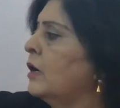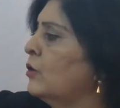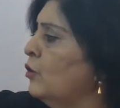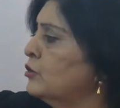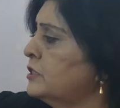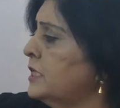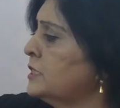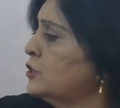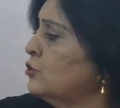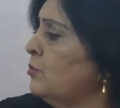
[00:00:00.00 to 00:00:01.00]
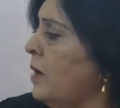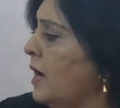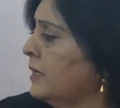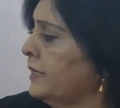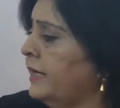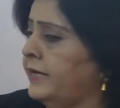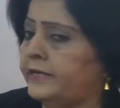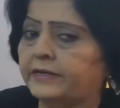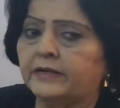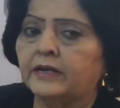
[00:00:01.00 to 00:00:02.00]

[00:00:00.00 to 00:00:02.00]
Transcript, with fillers: closeness to market,